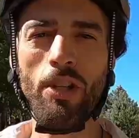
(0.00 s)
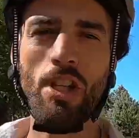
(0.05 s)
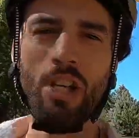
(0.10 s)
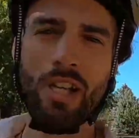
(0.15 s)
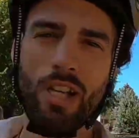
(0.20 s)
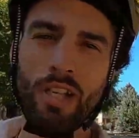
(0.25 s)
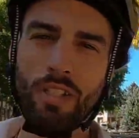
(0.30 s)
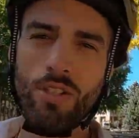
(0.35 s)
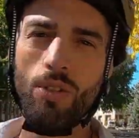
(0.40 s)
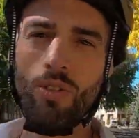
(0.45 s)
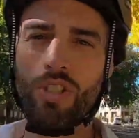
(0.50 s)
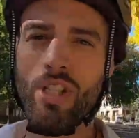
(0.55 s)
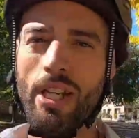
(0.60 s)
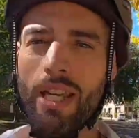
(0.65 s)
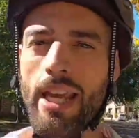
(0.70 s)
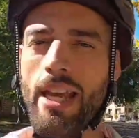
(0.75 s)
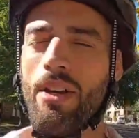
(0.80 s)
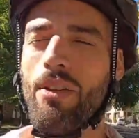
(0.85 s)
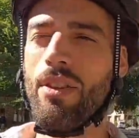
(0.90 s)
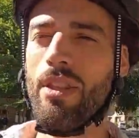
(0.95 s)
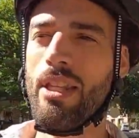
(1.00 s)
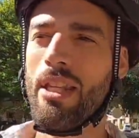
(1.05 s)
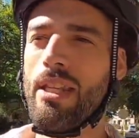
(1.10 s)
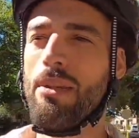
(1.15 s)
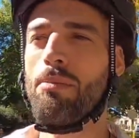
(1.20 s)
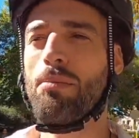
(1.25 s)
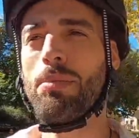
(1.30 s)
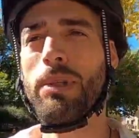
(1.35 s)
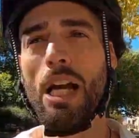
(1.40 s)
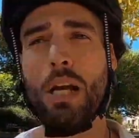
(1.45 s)
along to check out the
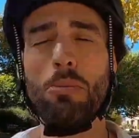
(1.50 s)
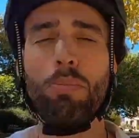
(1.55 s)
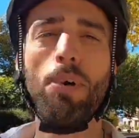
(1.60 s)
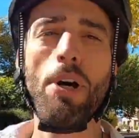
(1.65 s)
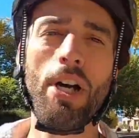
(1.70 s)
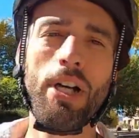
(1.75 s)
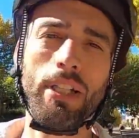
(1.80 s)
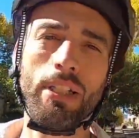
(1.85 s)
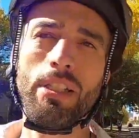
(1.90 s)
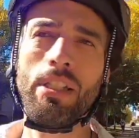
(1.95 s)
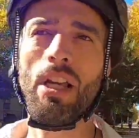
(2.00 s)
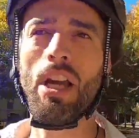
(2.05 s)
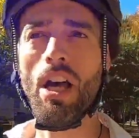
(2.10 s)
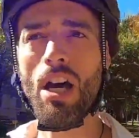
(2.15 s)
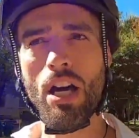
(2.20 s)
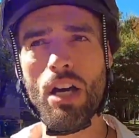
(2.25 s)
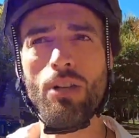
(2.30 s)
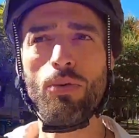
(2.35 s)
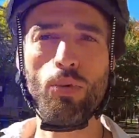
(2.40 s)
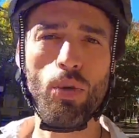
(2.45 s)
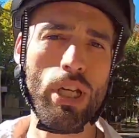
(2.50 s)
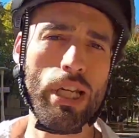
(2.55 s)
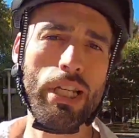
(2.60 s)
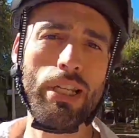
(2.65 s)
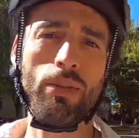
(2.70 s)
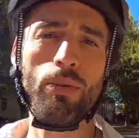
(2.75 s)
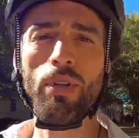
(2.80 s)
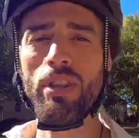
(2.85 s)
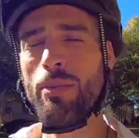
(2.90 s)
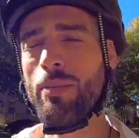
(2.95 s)
Blaupunkt
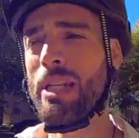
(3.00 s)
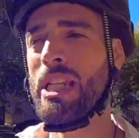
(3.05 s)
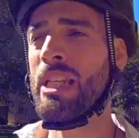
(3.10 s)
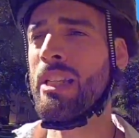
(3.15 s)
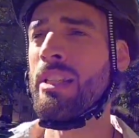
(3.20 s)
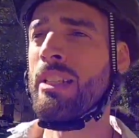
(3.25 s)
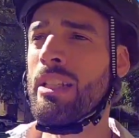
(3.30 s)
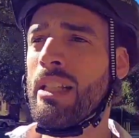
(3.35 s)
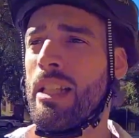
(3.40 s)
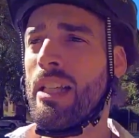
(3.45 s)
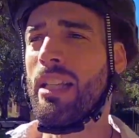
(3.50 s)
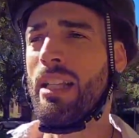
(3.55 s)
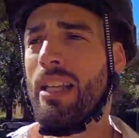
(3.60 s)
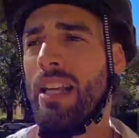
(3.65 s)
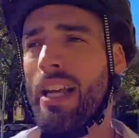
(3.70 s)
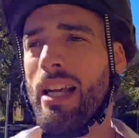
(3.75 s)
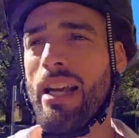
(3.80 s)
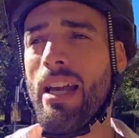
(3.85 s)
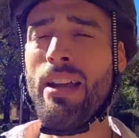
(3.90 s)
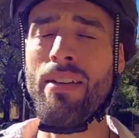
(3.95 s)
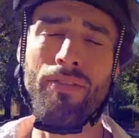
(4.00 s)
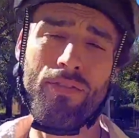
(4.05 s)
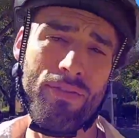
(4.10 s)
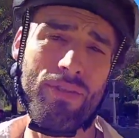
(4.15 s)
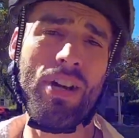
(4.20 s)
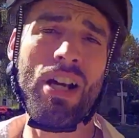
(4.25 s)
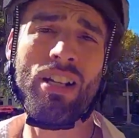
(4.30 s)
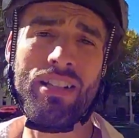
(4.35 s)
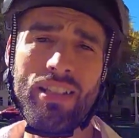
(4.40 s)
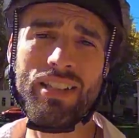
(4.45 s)
Henri with me. I've
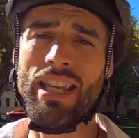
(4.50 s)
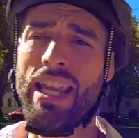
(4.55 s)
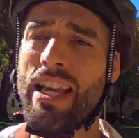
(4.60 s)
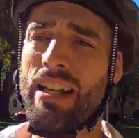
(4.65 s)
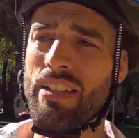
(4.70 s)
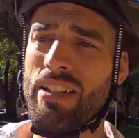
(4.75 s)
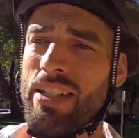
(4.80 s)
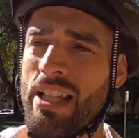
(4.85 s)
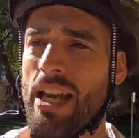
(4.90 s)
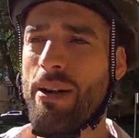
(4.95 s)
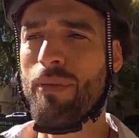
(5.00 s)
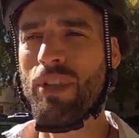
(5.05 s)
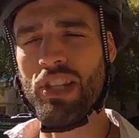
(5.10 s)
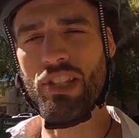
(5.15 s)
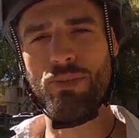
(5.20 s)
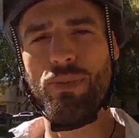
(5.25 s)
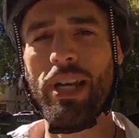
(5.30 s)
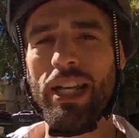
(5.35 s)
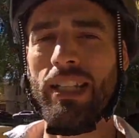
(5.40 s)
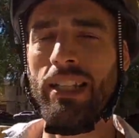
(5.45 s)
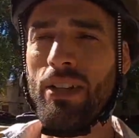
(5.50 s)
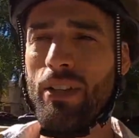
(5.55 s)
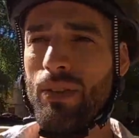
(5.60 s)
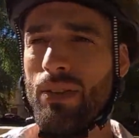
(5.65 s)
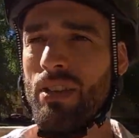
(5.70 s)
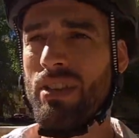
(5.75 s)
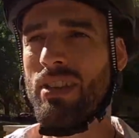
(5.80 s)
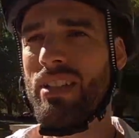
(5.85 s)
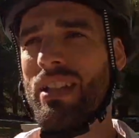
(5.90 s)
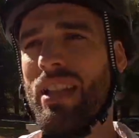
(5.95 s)
honestly had a good time on this bike. Now,
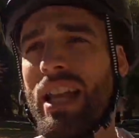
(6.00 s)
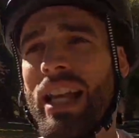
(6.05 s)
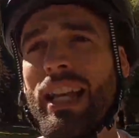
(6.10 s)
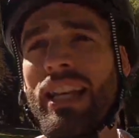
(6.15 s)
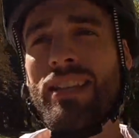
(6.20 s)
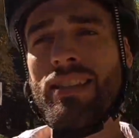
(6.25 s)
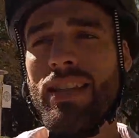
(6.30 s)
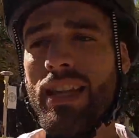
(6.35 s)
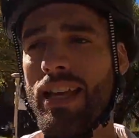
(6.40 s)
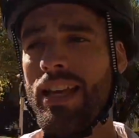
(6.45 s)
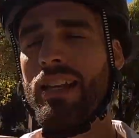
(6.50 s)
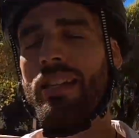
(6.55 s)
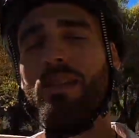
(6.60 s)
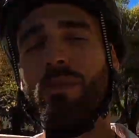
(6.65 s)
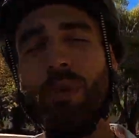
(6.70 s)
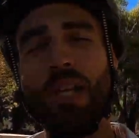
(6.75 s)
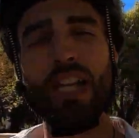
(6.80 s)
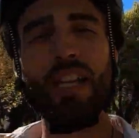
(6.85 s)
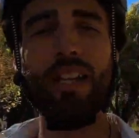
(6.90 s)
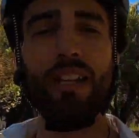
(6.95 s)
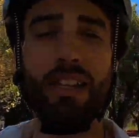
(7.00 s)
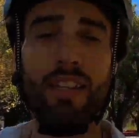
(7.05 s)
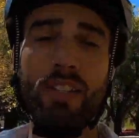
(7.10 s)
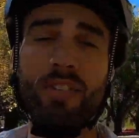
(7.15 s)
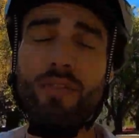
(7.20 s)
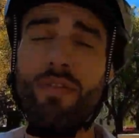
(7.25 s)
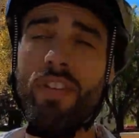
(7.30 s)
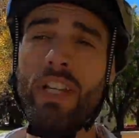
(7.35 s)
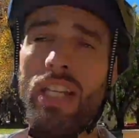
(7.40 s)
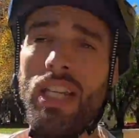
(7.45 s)
like I said at the beginning of
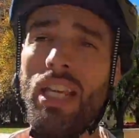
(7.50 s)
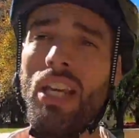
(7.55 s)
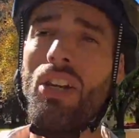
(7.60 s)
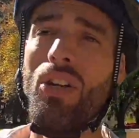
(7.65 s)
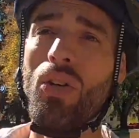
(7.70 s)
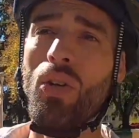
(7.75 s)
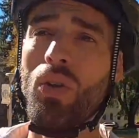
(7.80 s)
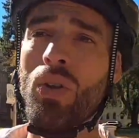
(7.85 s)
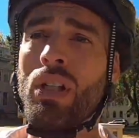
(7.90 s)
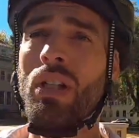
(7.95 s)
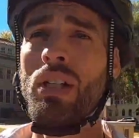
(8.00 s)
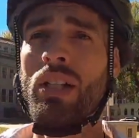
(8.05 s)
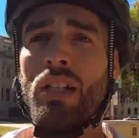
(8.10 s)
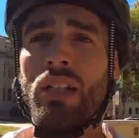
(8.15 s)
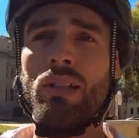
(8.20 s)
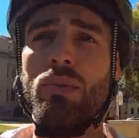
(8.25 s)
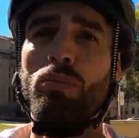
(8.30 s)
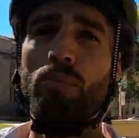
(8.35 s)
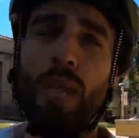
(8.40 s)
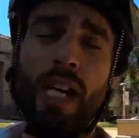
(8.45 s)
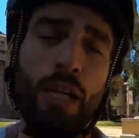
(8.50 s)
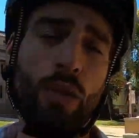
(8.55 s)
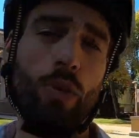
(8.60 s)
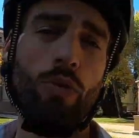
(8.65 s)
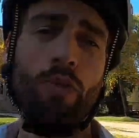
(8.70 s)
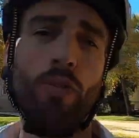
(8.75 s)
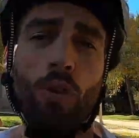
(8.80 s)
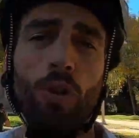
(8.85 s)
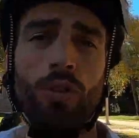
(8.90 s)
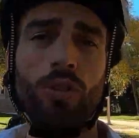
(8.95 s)
this video, micro
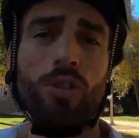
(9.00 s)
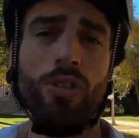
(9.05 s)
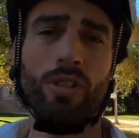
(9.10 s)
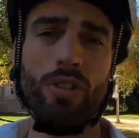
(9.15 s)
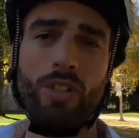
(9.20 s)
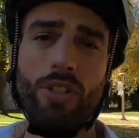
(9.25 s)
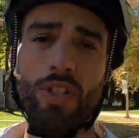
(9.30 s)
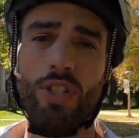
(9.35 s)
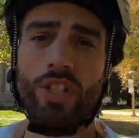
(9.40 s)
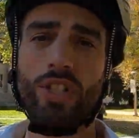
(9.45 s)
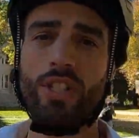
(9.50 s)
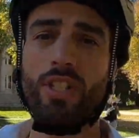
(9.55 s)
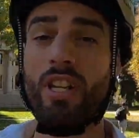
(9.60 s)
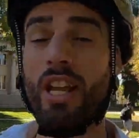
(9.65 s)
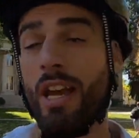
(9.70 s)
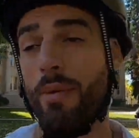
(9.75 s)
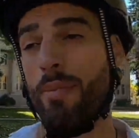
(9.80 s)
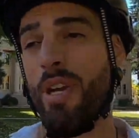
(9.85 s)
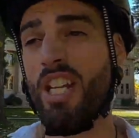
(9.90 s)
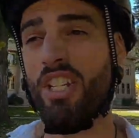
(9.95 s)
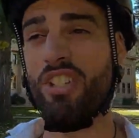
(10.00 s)
folders are just not my